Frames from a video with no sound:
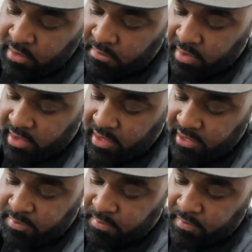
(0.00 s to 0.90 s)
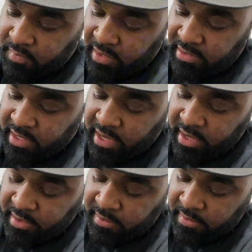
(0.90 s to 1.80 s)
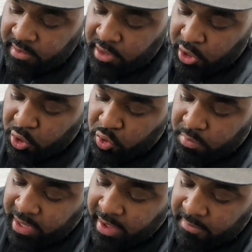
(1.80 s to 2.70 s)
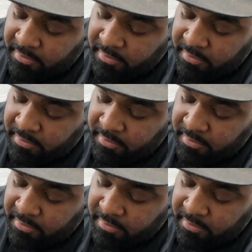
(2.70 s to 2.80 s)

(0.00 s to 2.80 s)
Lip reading: but this loom got